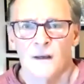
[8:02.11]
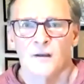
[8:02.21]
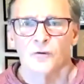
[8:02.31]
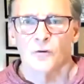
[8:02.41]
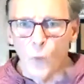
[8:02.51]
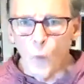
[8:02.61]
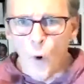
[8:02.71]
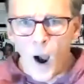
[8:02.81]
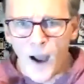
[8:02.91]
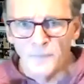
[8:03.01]
So
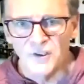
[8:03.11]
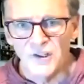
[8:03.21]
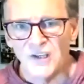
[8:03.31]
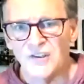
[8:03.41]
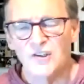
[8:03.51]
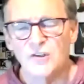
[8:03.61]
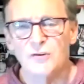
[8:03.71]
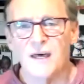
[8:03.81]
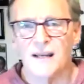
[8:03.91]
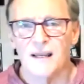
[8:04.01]
I'm suggesting to you
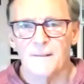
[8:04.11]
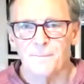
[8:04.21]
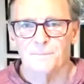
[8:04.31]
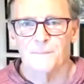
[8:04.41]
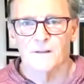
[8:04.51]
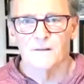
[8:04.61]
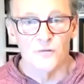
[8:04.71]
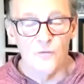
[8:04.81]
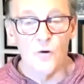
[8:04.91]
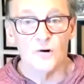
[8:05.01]
that
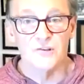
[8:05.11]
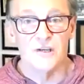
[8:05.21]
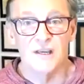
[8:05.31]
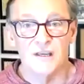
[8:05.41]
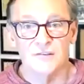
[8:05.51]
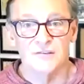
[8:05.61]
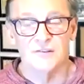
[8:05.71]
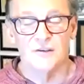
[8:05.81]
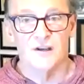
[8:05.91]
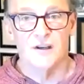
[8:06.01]
divorce
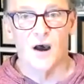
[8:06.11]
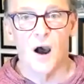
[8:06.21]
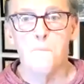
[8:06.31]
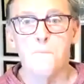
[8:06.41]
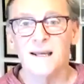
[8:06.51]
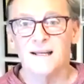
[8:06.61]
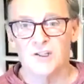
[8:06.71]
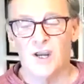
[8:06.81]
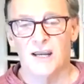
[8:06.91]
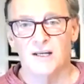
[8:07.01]
is a big
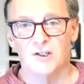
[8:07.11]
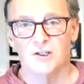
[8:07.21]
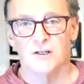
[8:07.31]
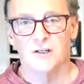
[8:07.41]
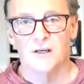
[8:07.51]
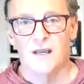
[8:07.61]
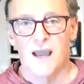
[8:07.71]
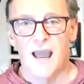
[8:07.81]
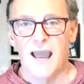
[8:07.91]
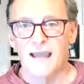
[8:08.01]
change,
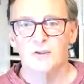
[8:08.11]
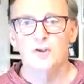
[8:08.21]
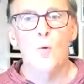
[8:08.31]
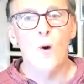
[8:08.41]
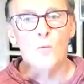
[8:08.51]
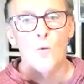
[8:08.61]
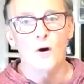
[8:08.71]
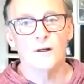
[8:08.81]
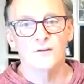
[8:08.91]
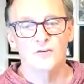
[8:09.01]
and you want to
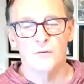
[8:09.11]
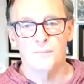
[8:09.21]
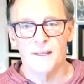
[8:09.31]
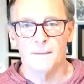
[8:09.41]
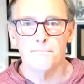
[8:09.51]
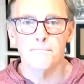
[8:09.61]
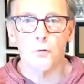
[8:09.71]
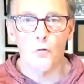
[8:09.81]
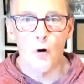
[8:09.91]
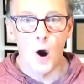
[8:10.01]
walk into it being
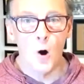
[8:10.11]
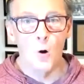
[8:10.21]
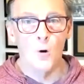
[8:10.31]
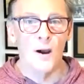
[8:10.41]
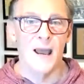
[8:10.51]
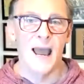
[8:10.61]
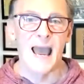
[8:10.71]
proactive.